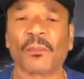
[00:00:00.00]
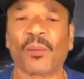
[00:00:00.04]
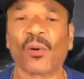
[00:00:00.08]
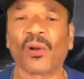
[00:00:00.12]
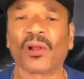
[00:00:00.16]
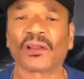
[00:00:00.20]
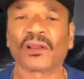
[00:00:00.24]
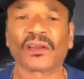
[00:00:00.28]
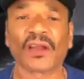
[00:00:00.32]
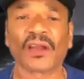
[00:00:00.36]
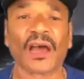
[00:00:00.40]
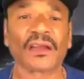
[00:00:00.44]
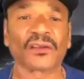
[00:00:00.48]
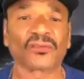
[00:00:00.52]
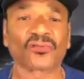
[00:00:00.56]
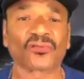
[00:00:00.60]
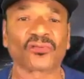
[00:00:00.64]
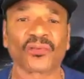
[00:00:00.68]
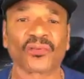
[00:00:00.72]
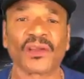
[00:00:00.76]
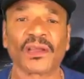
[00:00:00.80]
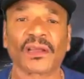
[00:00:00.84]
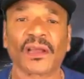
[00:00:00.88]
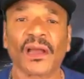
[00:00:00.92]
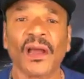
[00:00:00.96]
Paul and I
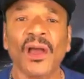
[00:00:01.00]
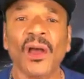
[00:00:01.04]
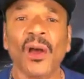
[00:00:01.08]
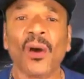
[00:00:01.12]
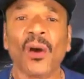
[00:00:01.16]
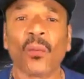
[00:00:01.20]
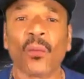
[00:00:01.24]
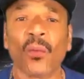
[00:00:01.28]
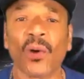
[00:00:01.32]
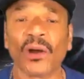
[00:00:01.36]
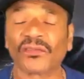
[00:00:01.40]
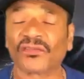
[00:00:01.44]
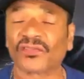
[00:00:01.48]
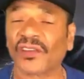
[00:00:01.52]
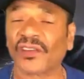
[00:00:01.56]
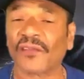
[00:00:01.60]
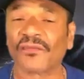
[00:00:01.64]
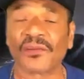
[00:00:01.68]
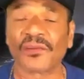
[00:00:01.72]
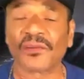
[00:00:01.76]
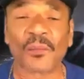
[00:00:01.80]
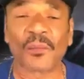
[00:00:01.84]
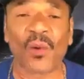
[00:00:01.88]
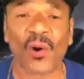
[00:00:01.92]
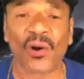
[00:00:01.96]
drink once
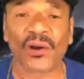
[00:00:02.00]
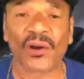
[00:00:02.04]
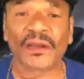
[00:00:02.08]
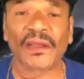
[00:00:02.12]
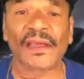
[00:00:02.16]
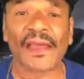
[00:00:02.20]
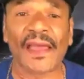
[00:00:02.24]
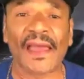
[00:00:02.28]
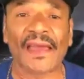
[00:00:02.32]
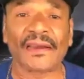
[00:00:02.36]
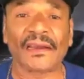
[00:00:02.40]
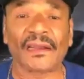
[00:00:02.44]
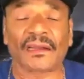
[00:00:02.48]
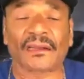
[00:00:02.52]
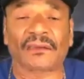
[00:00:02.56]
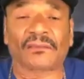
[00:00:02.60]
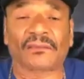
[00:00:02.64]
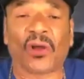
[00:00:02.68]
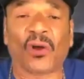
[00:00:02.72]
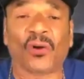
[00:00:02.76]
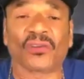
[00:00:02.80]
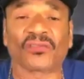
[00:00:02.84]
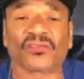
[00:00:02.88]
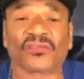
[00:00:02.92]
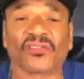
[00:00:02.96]
every morning, and it
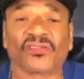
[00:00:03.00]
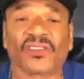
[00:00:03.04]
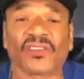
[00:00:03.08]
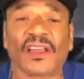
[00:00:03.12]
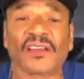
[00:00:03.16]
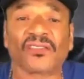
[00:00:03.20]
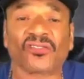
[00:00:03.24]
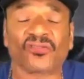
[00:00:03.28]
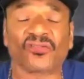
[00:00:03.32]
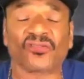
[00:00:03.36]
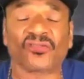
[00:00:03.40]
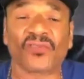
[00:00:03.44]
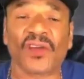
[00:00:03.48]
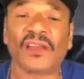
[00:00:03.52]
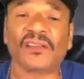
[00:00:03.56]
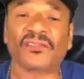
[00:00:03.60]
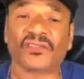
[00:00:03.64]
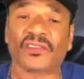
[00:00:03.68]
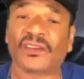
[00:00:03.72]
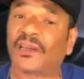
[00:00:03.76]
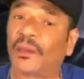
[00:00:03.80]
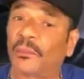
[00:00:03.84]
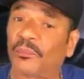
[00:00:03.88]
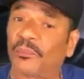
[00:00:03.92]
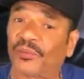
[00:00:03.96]
causes less stress,
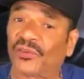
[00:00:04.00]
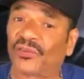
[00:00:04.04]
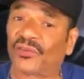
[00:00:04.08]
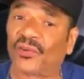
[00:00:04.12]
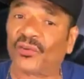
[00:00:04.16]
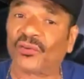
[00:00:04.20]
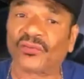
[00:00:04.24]
and